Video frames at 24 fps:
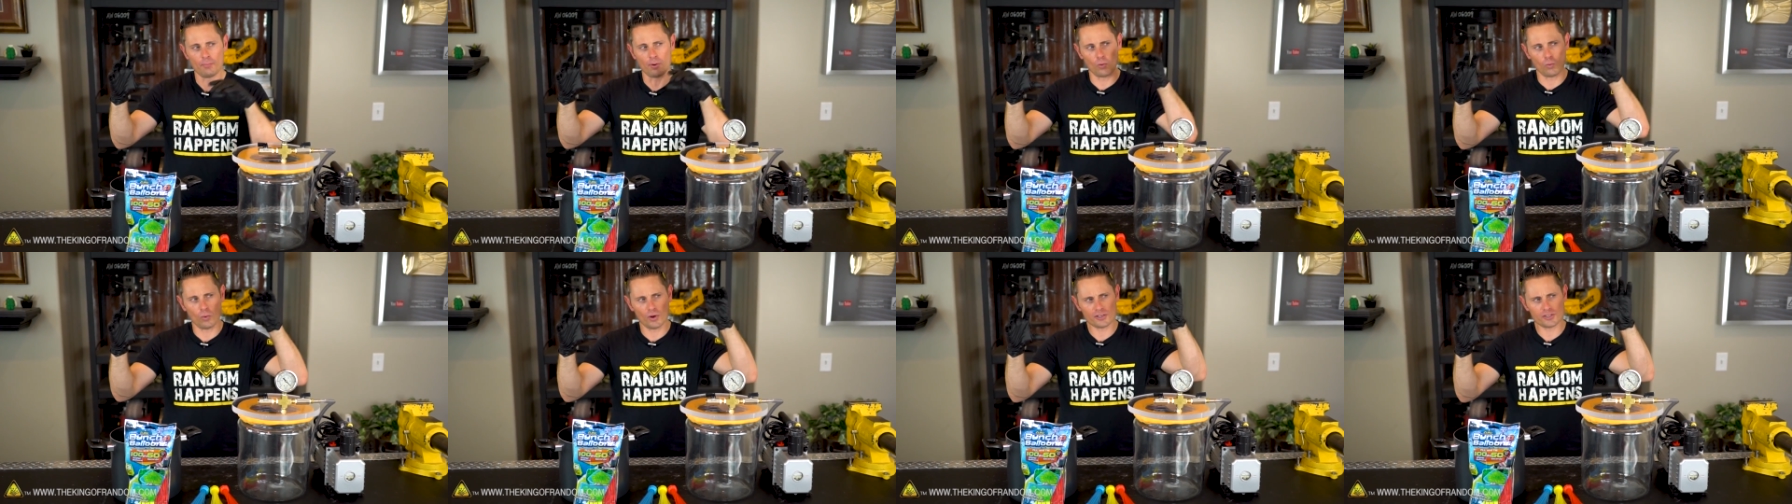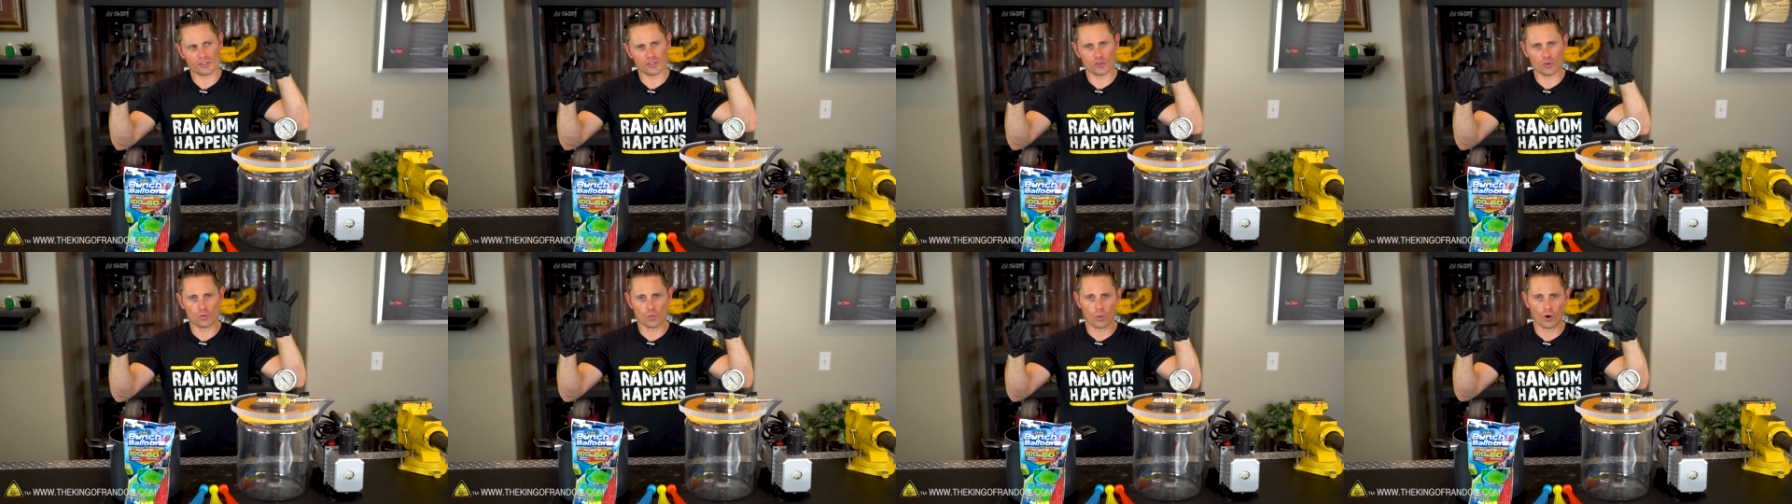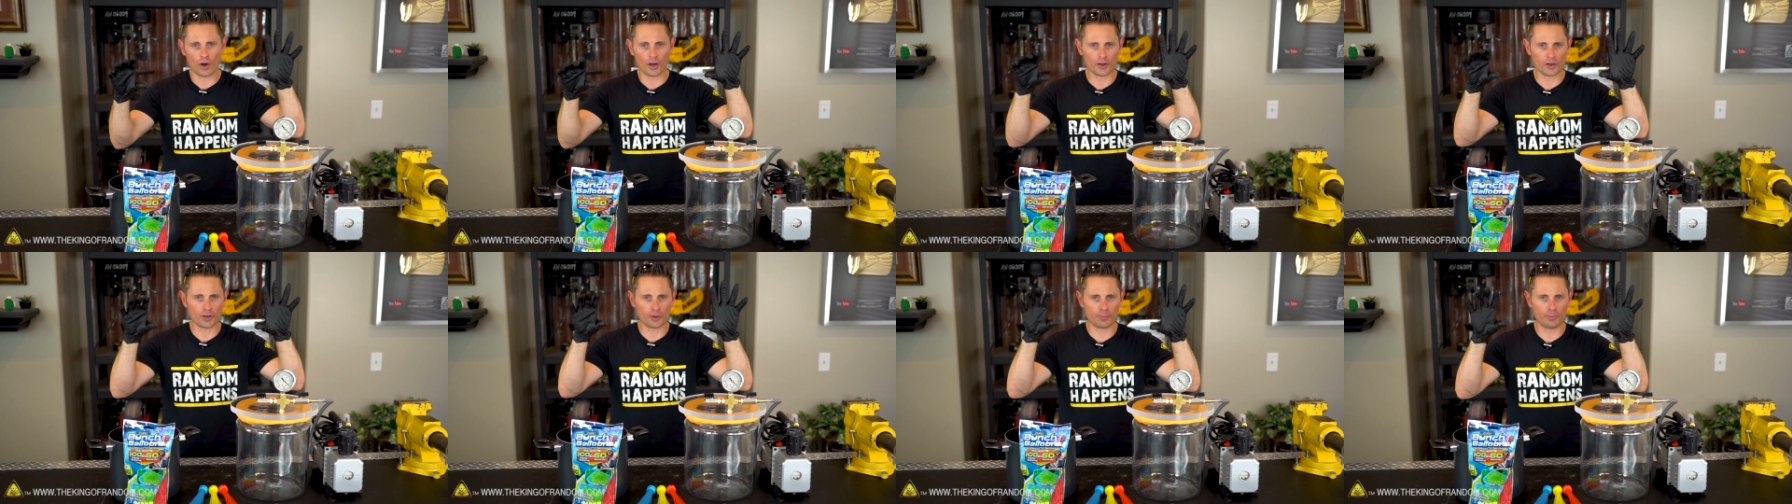but what do
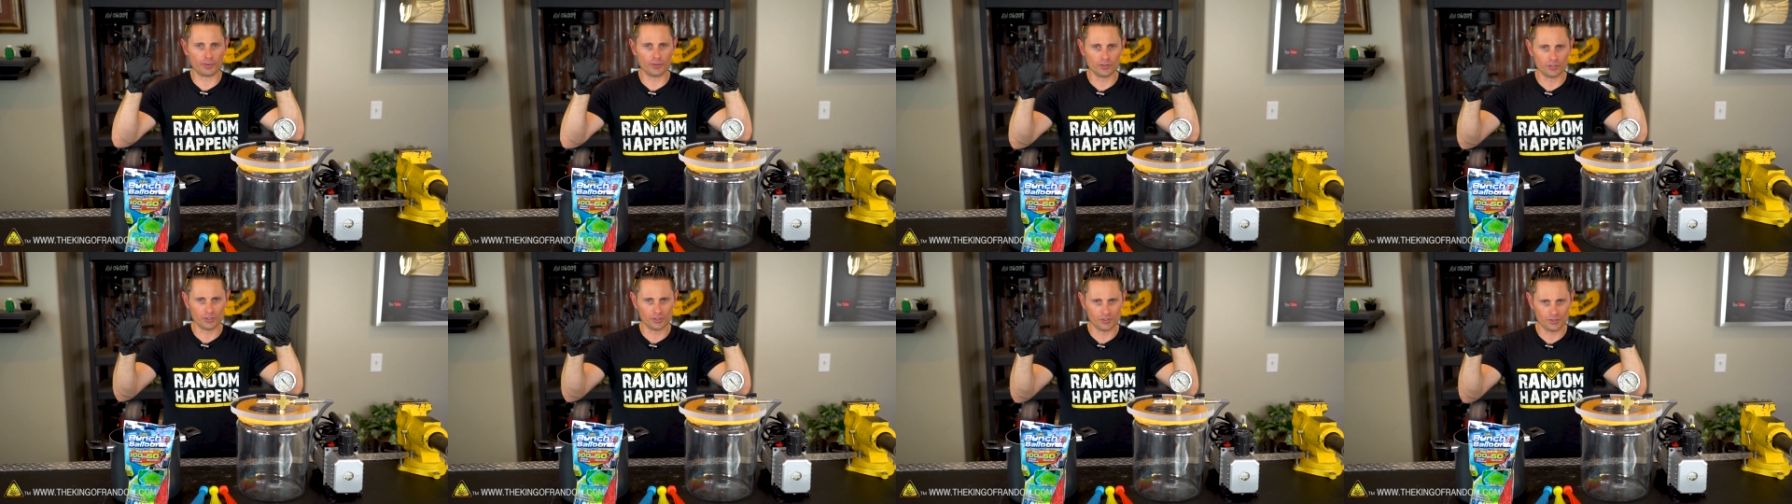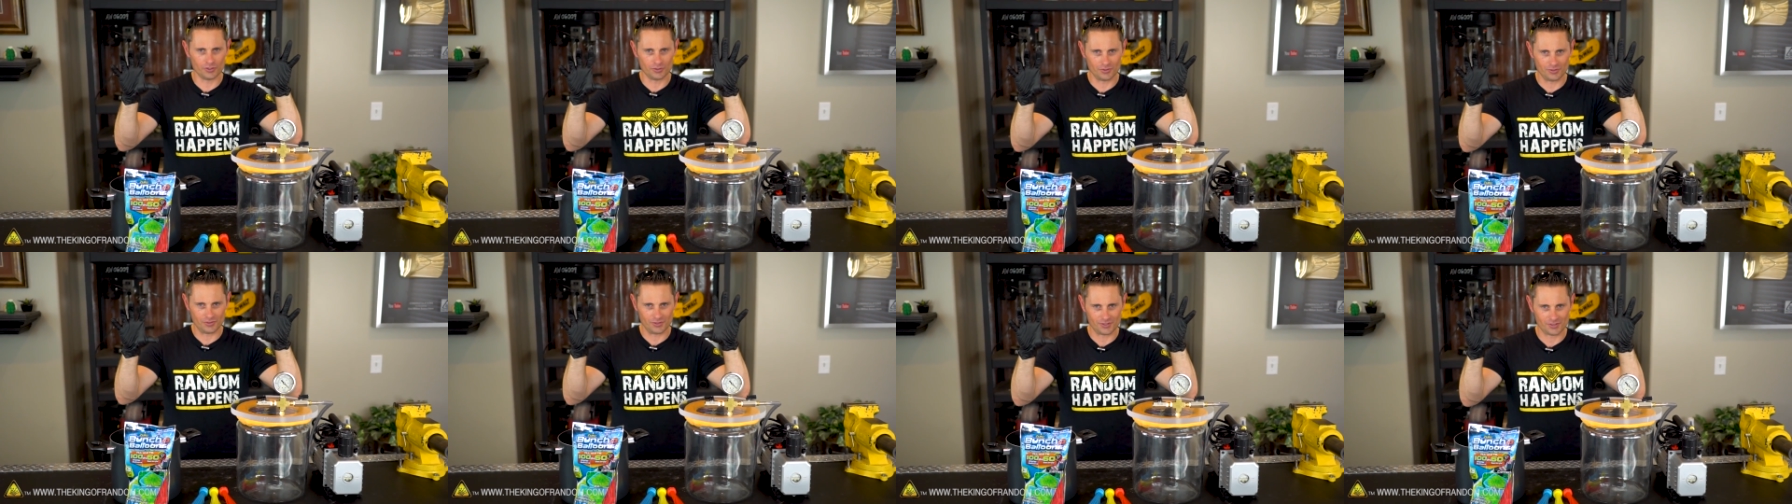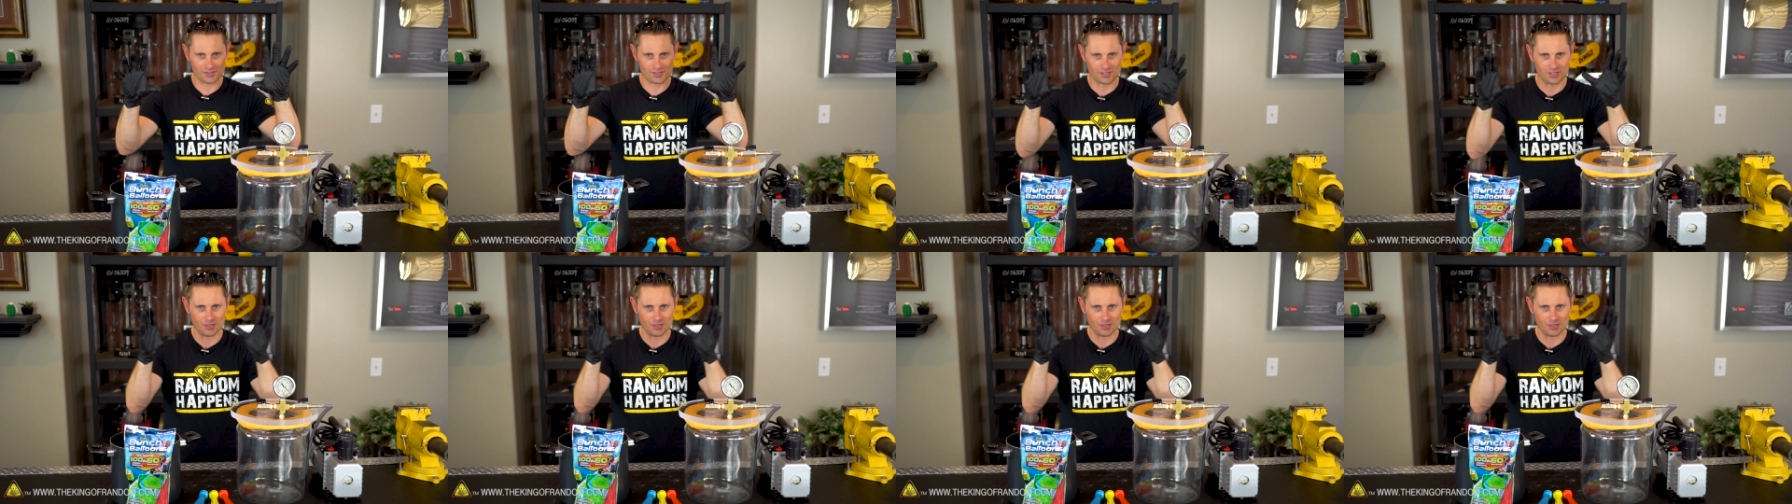water balloons